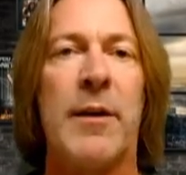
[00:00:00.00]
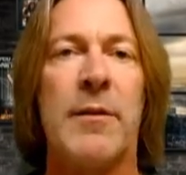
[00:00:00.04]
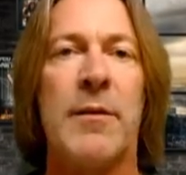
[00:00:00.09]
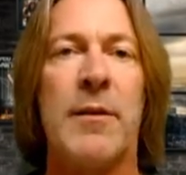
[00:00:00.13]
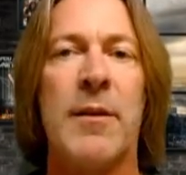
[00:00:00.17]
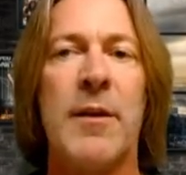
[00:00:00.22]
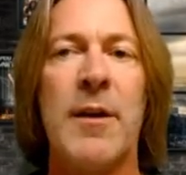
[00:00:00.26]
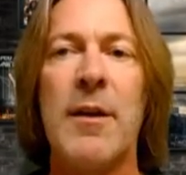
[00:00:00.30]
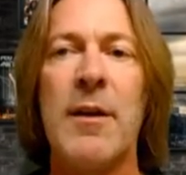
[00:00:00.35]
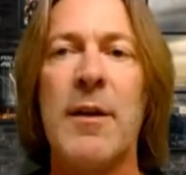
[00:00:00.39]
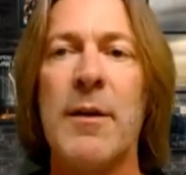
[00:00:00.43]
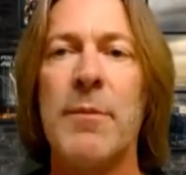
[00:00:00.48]

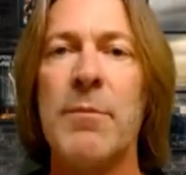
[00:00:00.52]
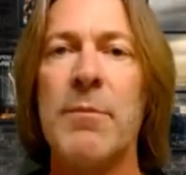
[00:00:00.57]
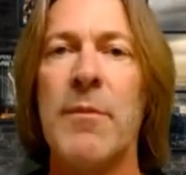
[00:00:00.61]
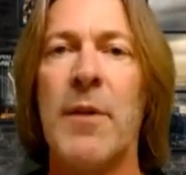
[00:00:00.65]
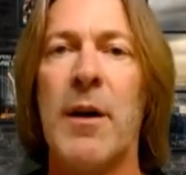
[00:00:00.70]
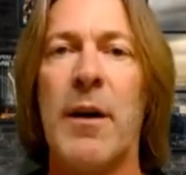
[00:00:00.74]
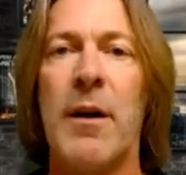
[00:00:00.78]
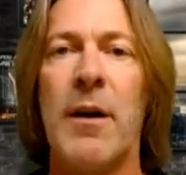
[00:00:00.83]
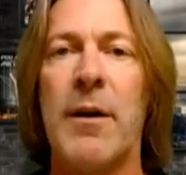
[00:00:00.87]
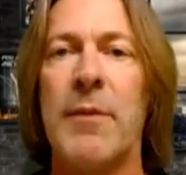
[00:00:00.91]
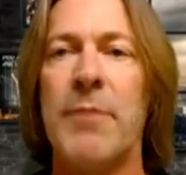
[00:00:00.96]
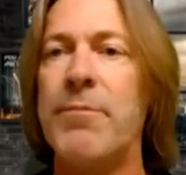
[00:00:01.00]
And
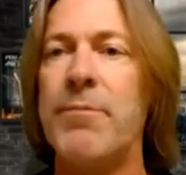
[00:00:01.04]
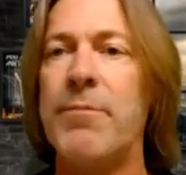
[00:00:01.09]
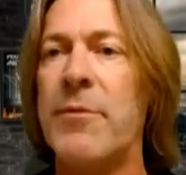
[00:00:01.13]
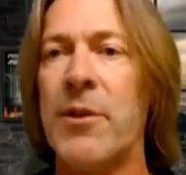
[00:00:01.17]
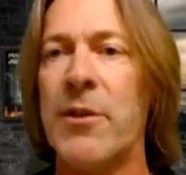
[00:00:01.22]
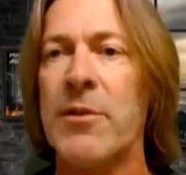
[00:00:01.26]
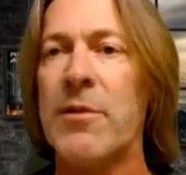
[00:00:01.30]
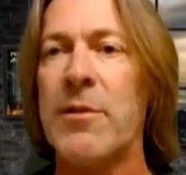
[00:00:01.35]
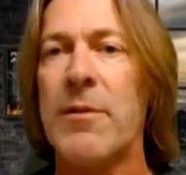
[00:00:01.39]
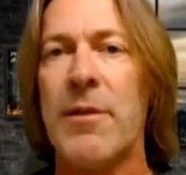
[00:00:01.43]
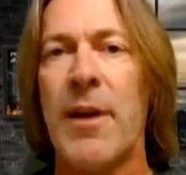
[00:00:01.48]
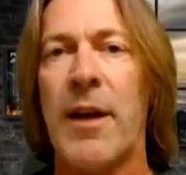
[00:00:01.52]

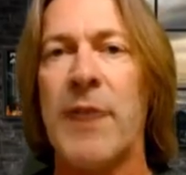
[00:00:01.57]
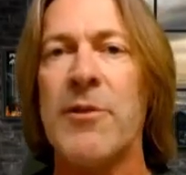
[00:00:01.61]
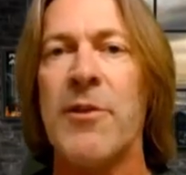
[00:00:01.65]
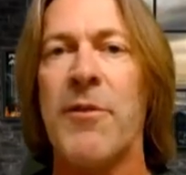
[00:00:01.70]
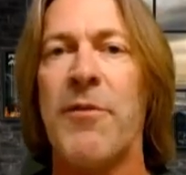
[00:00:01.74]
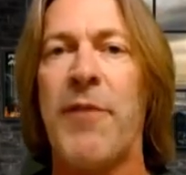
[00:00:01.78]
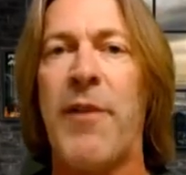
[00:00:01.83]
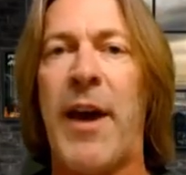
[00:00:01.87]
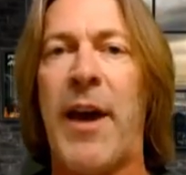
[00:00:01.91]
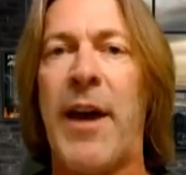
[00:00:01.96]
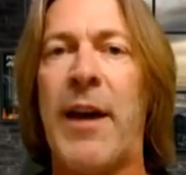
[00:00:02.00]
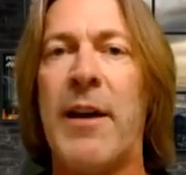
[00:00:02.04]
just as a
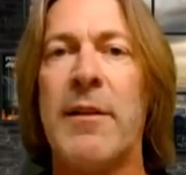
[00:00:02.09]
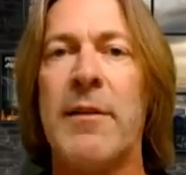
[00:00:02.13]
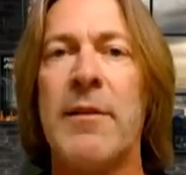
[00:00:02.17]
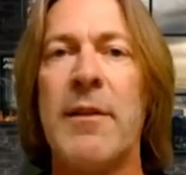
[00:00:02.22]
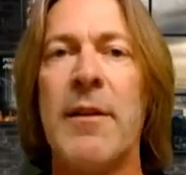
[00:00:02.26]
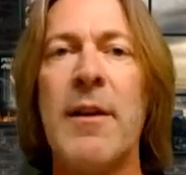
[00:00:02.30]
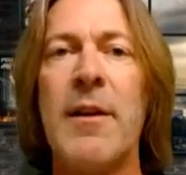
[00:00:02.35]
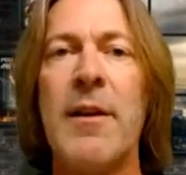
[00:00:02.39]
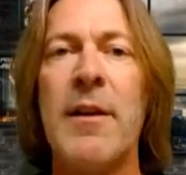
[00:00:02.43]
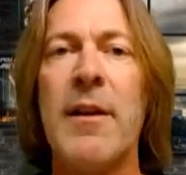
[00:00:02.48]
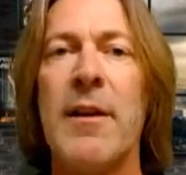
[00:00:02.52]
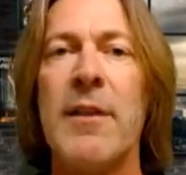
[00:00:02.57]

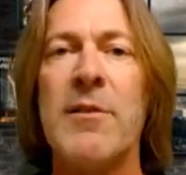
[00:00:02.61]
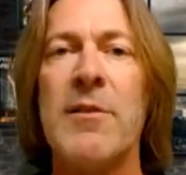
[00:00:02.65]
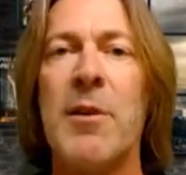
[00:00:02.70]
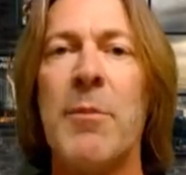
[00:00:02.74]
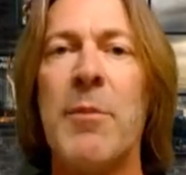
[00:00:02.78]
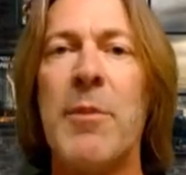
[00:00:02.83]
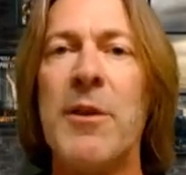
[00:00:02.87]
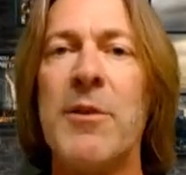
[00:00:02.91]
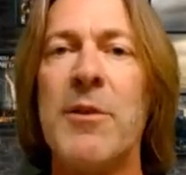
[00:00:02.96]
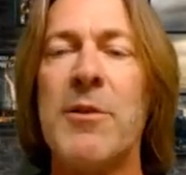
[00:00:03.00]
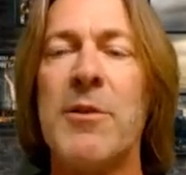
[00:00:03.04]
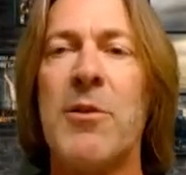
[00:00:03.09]
fan and
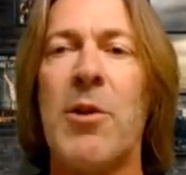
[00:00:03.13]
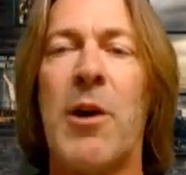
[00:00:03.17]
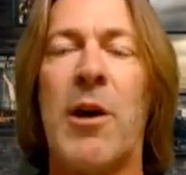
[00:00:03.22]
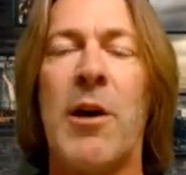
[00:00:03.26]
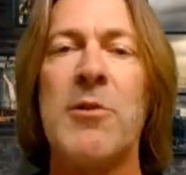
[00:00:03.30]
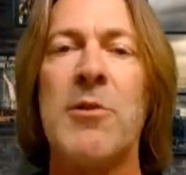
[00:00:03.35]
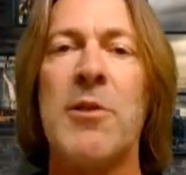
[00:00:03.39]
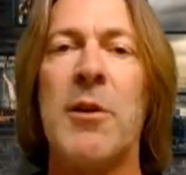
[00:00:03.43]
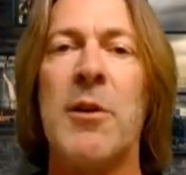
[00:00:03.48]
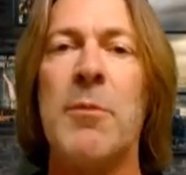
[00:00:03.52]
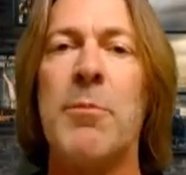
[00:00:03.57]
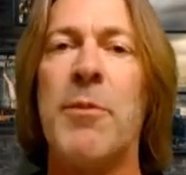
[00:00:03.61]
somebody who's
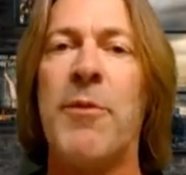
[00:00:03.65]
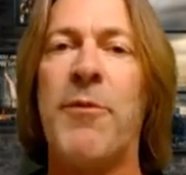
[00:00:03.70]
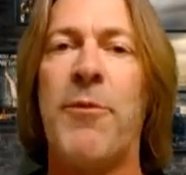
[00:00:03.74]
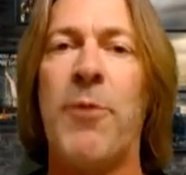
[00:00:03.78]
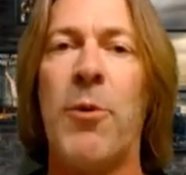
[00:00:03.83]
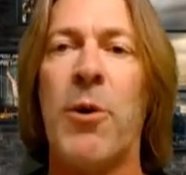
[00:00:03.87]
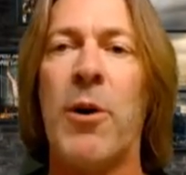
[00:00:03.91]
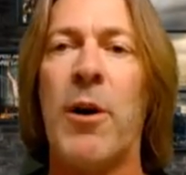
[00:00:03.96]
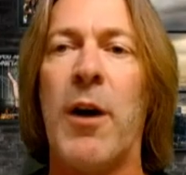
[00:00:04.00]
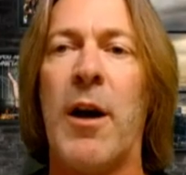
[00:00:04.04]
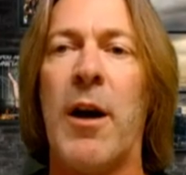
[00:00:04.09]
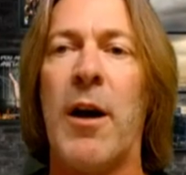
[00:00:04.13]
talked to you
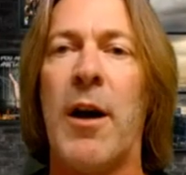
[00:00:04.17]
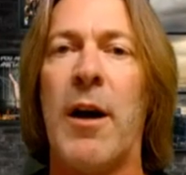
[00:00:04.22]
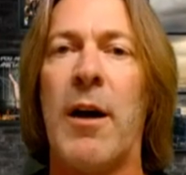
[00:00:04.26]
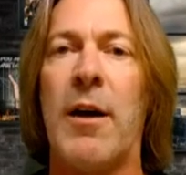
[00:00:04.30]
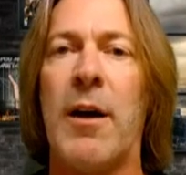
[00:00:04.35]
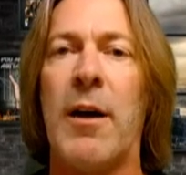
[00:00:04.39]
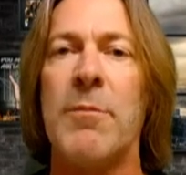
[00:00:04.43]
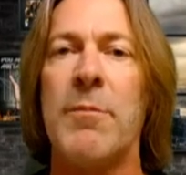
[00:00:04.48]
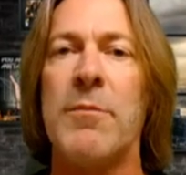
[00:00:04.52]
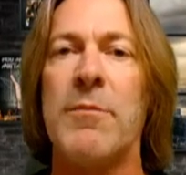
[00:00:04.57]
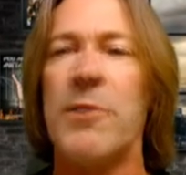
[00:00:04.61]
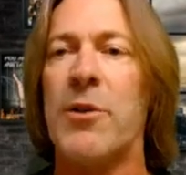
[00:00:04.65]
before,
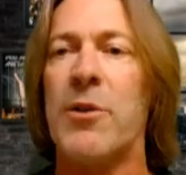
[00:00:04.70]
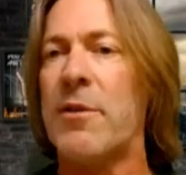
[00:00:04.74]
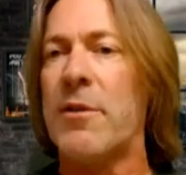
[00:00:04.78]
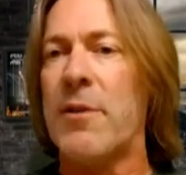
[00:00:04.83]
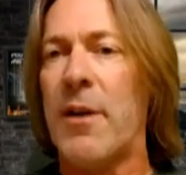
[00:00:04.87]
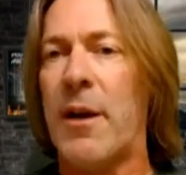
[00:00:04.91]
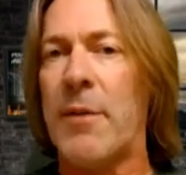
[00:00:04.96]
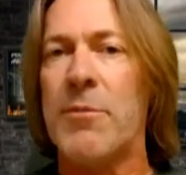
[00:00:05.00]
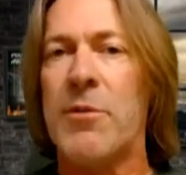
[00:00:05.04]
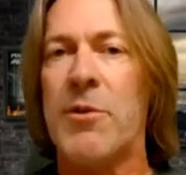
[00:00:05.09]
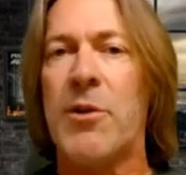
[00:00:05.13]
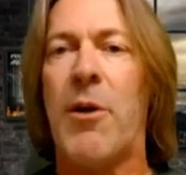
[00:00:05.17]

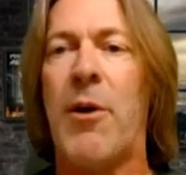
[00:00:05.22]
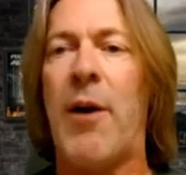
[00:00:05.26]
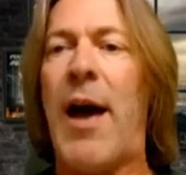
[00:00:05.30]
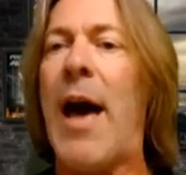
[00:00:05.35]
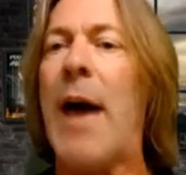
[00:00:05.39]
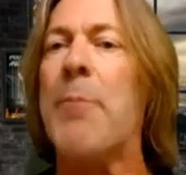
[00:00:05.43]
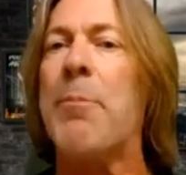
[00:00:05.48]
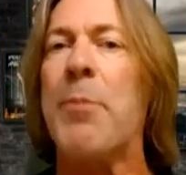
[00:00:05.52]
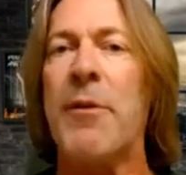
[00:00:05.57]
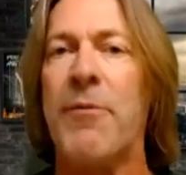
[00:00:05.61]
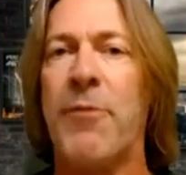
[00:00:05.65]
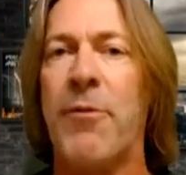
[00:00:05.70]
I'm so
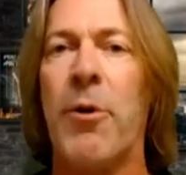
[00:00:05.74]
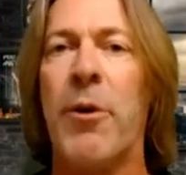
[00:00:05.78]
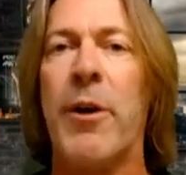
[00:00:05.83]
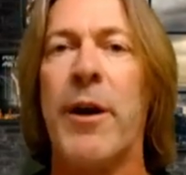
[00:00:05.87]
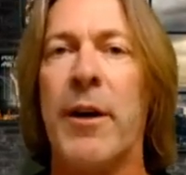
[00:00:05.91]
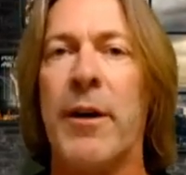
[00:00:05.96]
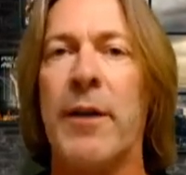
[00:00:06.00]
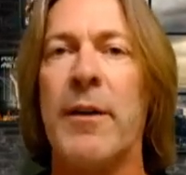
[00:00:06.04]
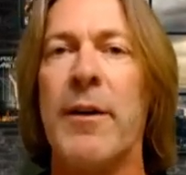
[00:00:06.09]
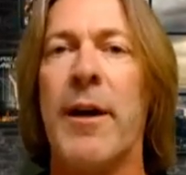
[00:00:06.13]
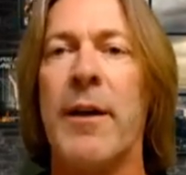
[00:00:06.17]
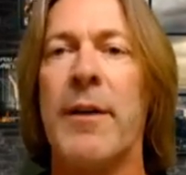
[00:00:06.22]
happy for
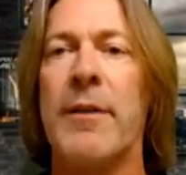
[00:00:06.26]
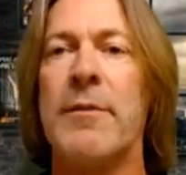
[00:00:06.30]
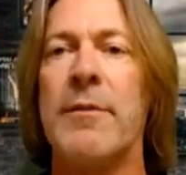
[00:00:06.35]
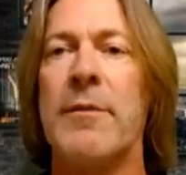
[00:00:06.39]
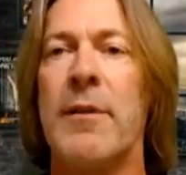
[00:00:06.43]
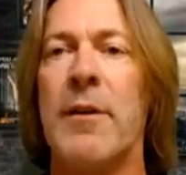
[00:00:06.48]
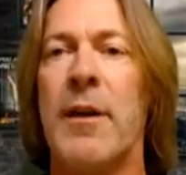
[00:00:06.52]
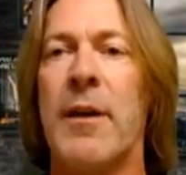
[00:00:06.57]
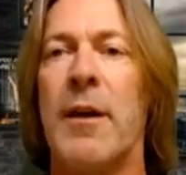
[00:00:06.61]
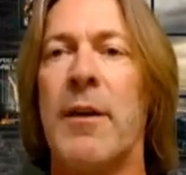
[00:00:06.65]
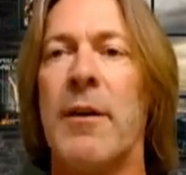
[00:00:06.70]
you and